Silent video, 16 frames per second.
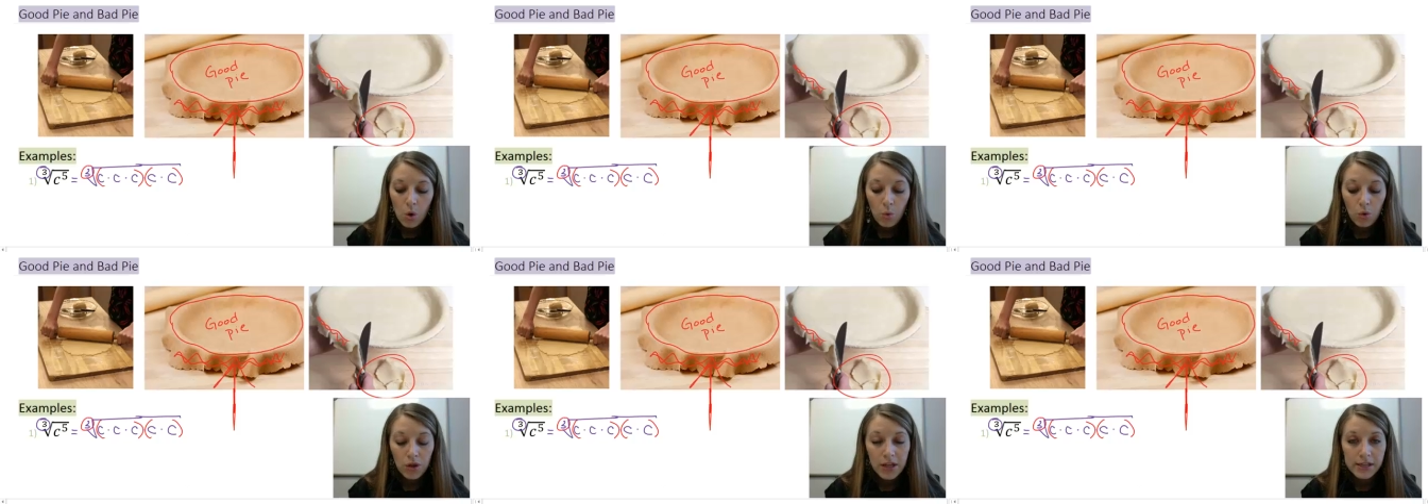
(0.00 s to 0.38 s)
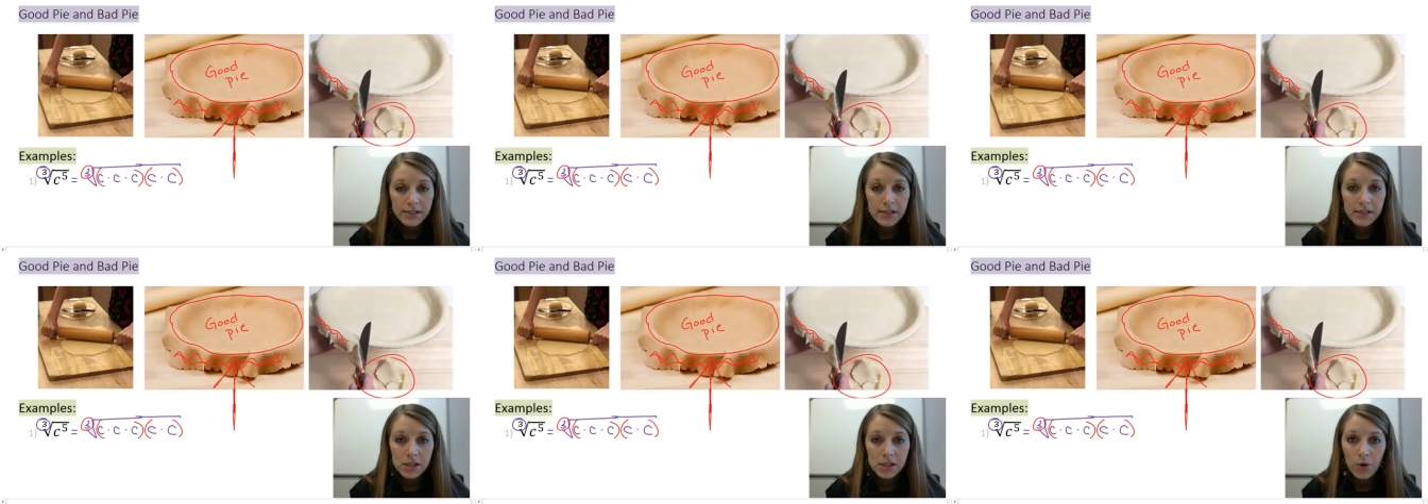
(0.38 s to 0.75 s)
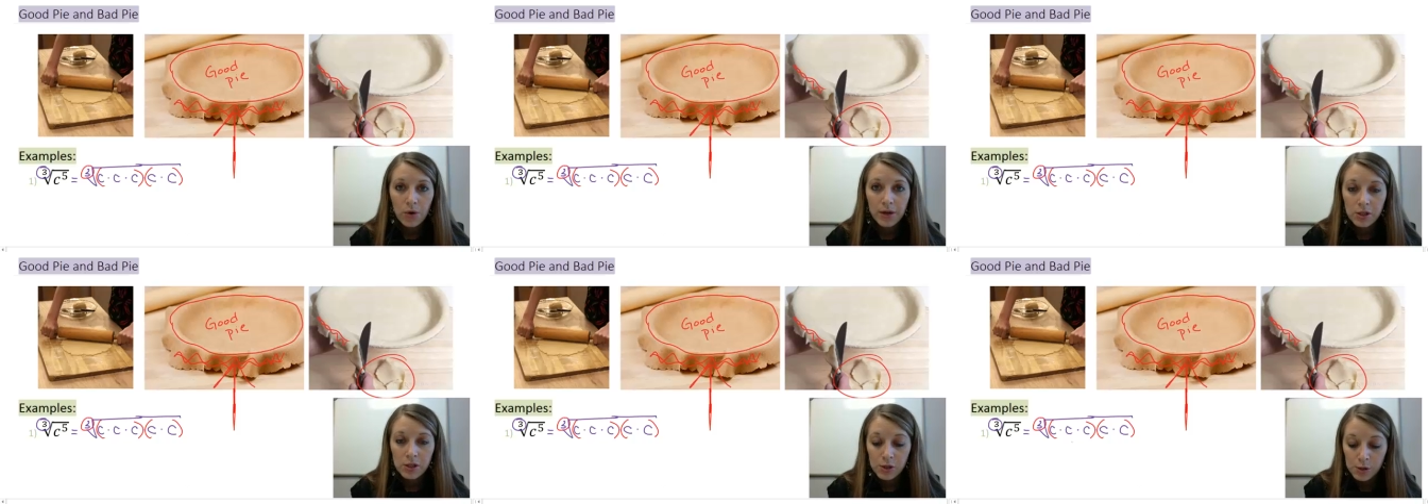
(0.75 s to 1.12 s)
Well, this is
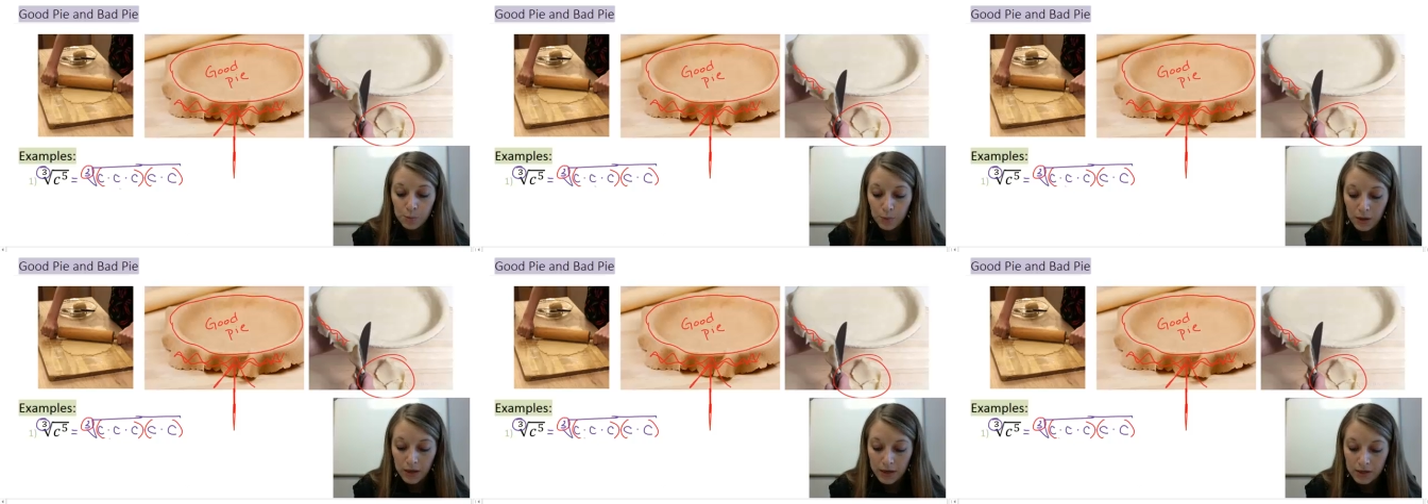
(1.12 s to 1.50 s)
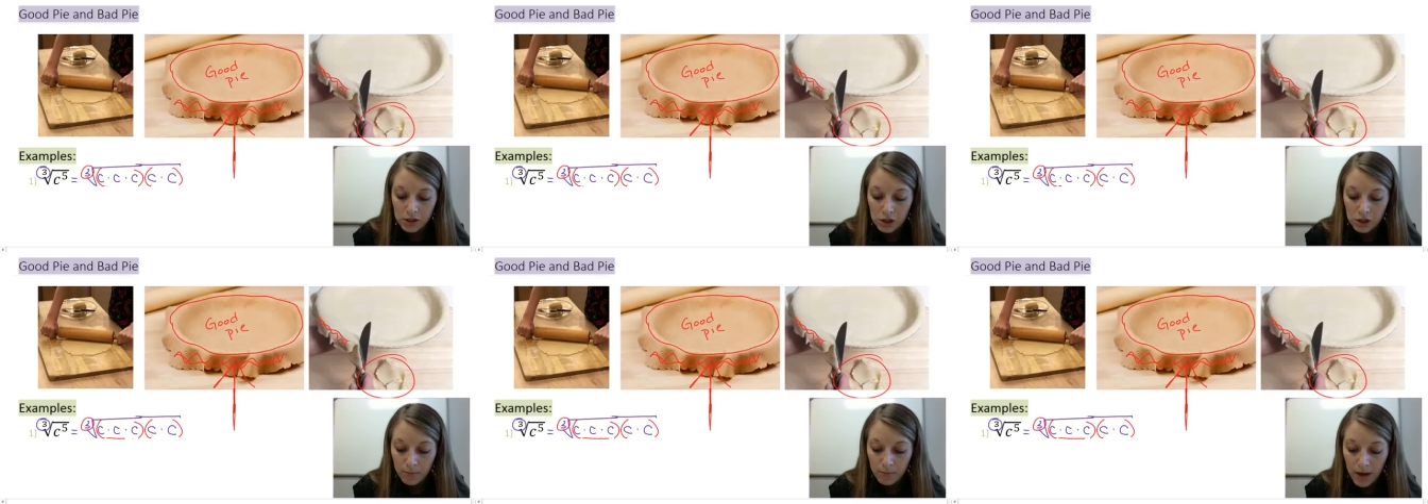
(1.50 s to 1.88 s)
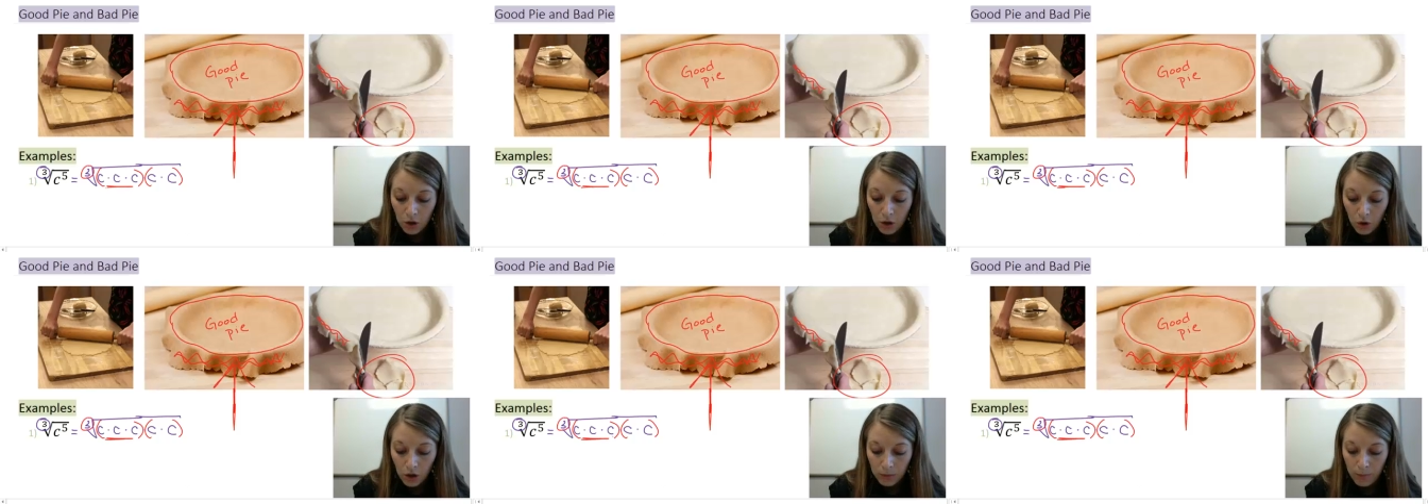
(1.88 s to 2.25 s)
going to split into
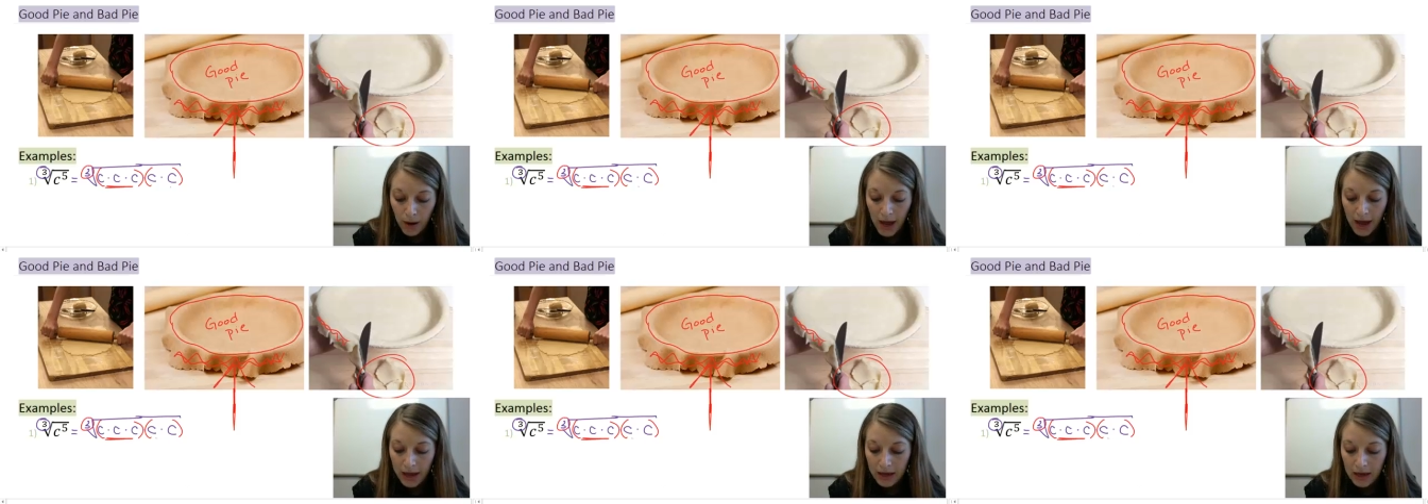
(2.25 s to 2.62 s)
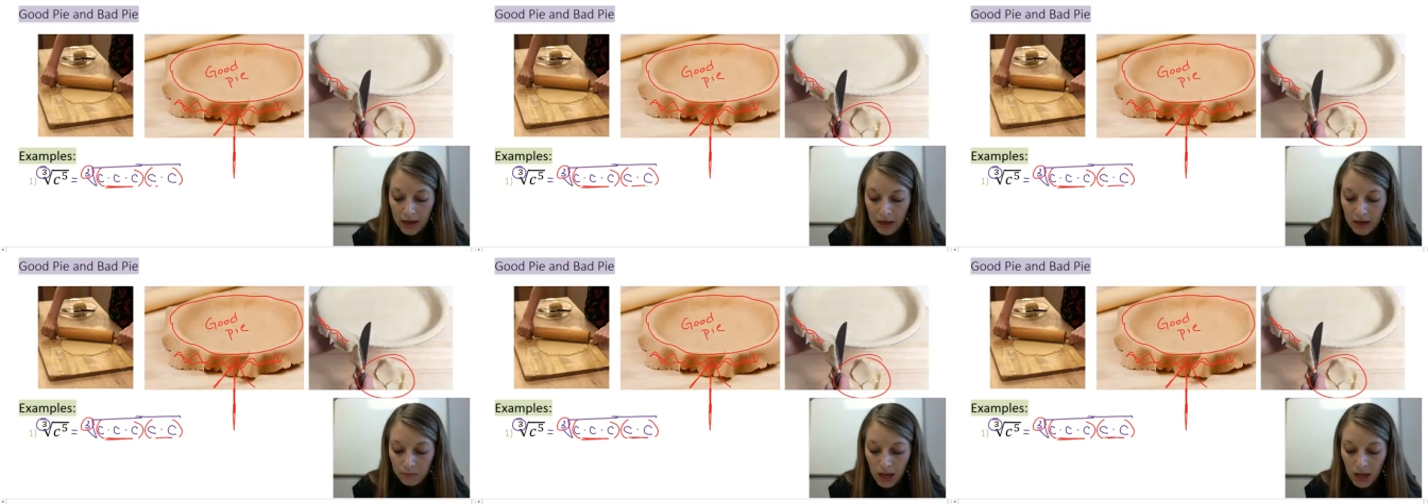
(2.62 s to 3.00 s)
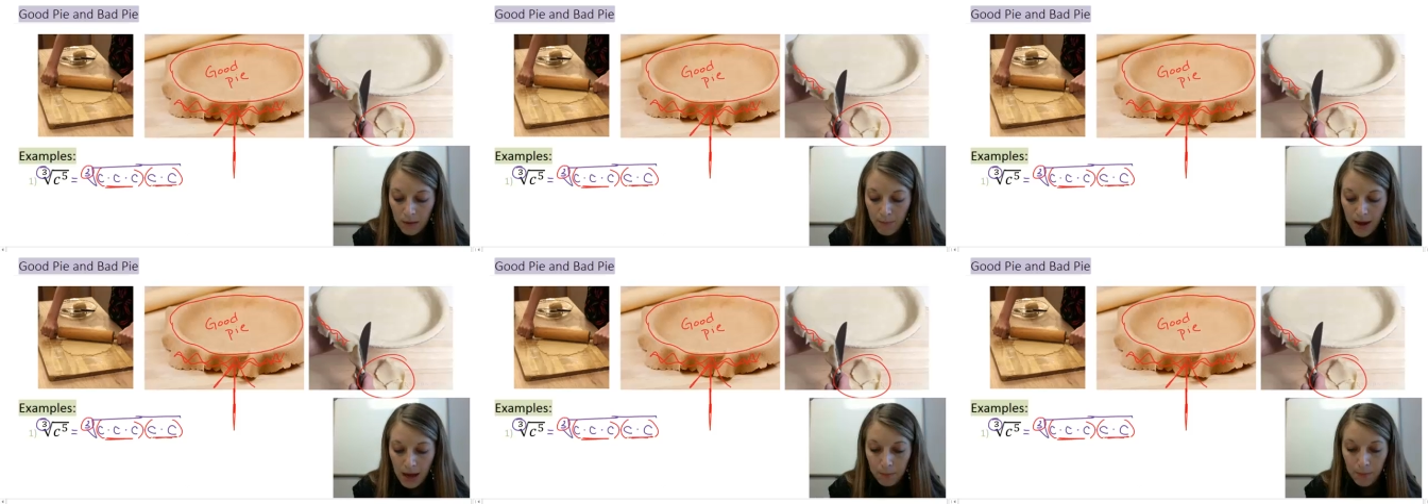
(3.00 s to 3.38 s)
my good pie and
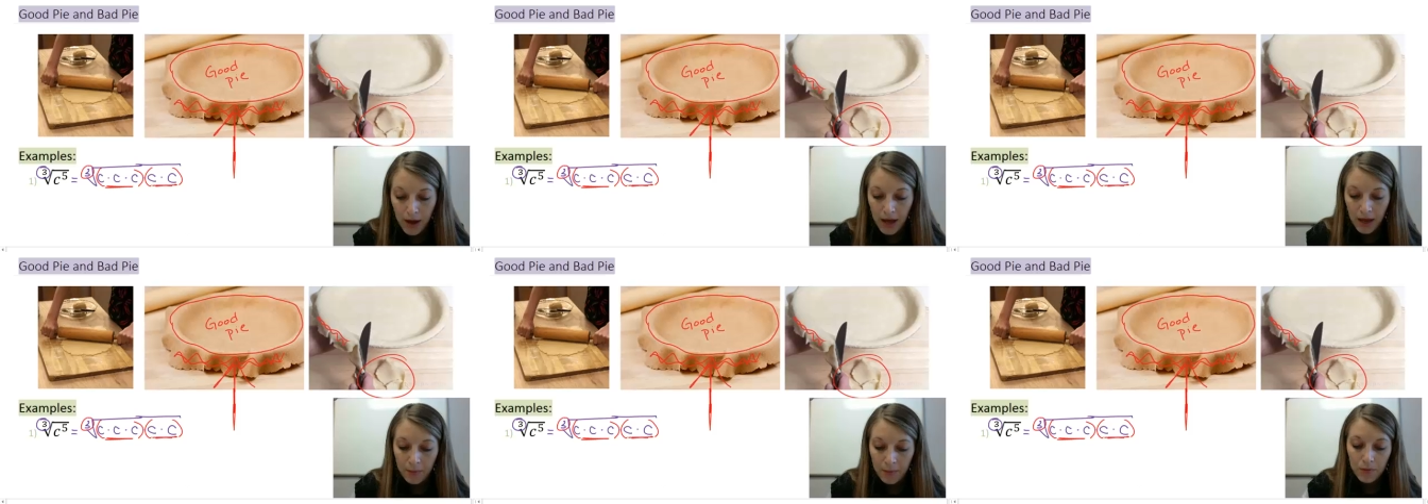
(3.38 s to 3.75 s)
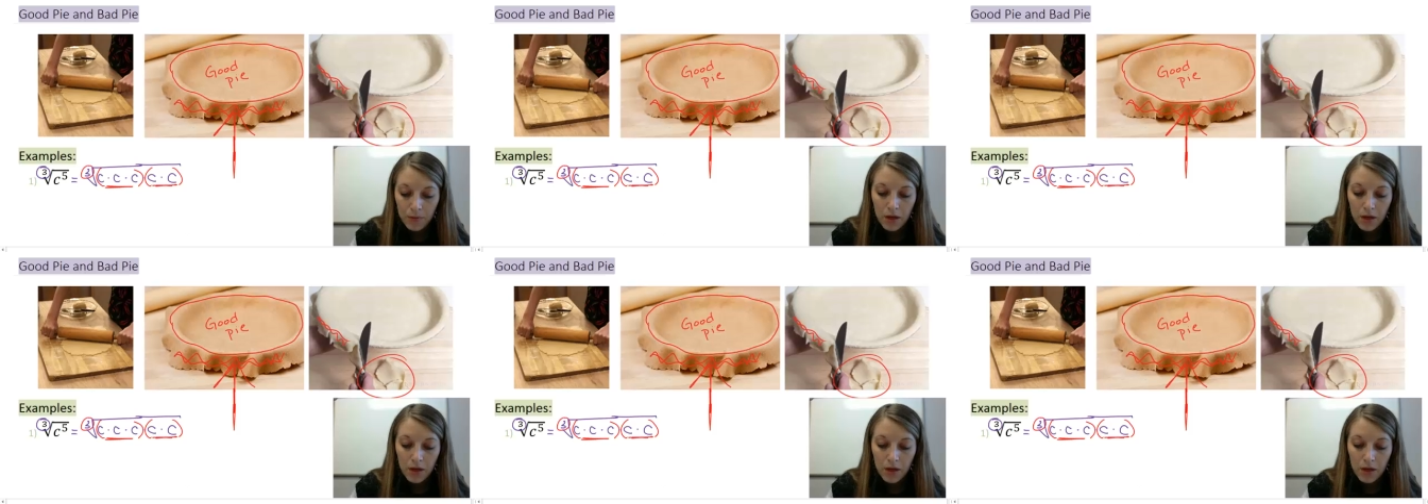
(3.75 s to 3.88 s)
my bad pie.